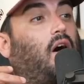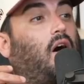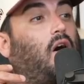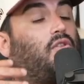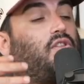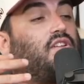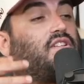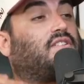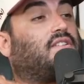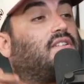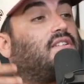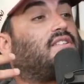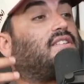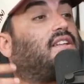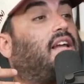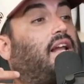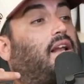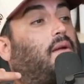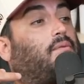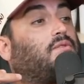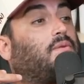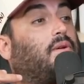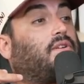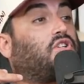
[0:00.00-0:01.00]
oh, this is a
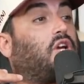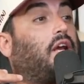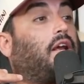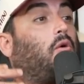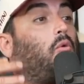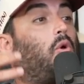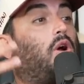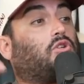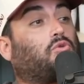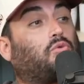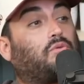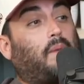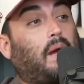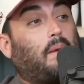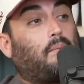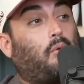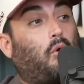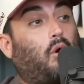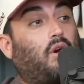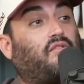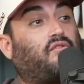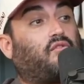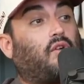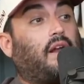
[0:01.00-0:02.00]
stand-up special I can watch with my
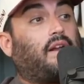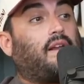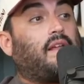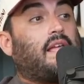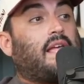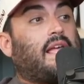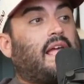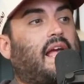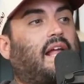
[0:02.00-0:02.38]
boyfriend,